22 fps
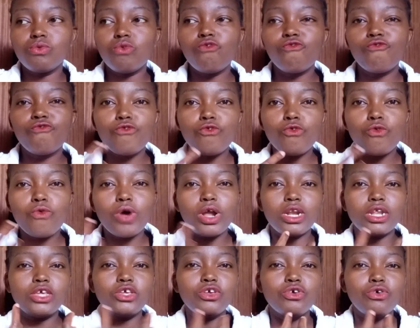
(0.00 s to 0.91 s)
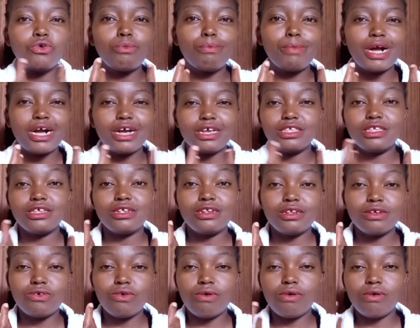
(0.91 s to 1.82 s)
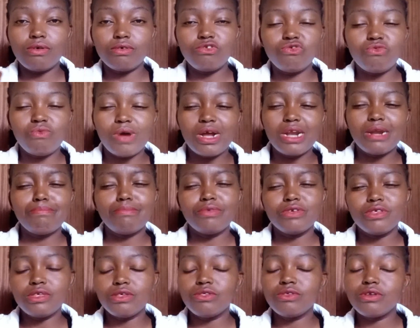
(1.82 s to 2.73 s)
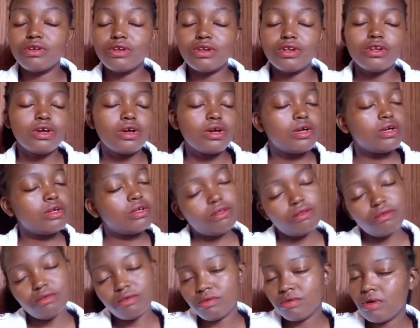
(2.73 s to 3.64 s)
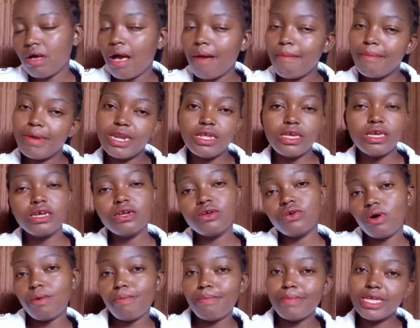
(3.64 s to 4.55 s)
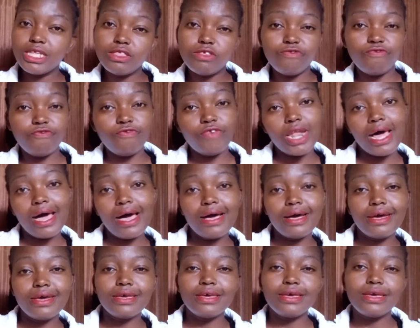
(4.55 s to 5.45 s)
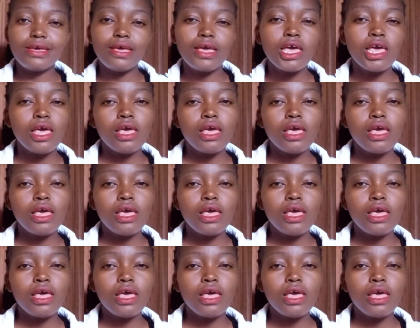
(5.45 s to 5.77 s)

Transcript: kufungwa na hiyo makasiriko to one position. No, I'm an ego, I'm meant to fly.